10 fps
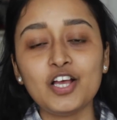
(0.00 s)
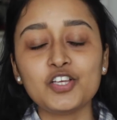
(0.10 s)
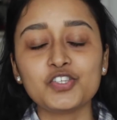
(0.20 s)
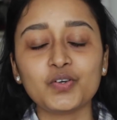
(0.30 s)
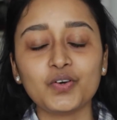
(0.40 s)

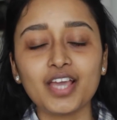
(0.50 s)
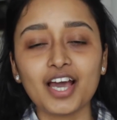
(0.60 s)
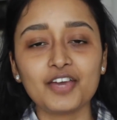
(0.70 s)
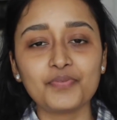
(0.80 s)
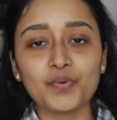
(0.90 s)
So
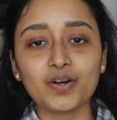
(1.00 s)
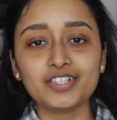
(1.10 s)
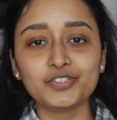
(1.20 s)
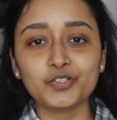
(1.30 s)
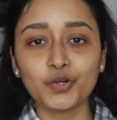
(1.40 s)
yeah, if you
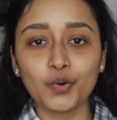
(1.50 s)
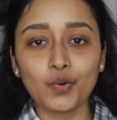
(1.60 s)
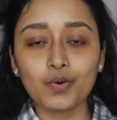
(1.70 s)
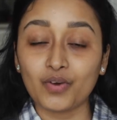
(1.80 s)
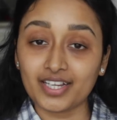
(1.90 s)
want to
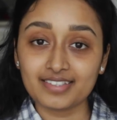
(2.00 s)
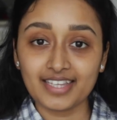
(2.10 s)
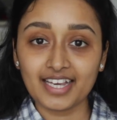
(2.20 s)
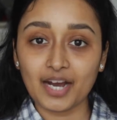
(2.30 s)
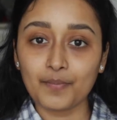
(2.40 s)
know what I
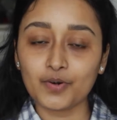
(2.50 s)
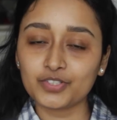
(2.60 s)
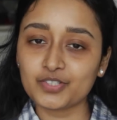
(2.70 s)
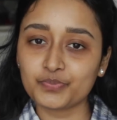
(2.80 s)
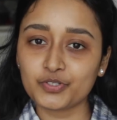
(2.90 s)
think about
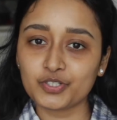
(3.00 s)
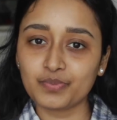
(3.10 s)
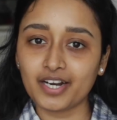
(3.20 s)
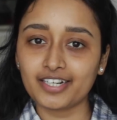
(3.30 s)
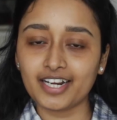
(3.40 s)
this beauty
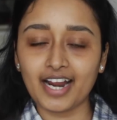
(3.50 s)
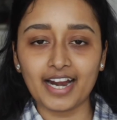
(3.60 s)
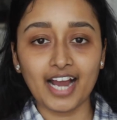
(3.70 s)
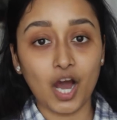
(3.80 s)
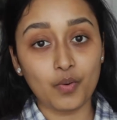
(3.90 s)
blender
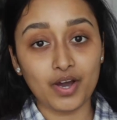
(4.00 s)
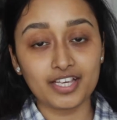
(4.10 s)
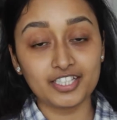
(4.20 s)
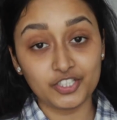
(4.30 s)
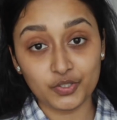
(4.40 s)
and how I
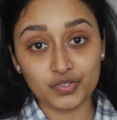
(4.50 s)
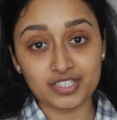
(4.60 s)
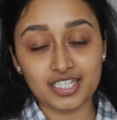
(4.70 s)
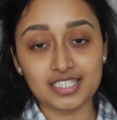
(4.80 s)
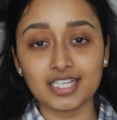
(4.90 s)
use
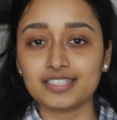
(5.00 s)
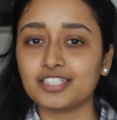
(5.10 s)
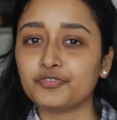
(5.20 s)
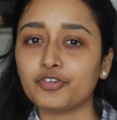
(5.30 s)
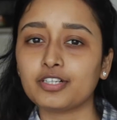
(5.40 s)
this, is
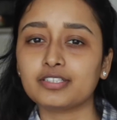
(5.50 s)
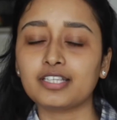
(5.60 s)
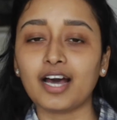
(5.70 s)
it worth the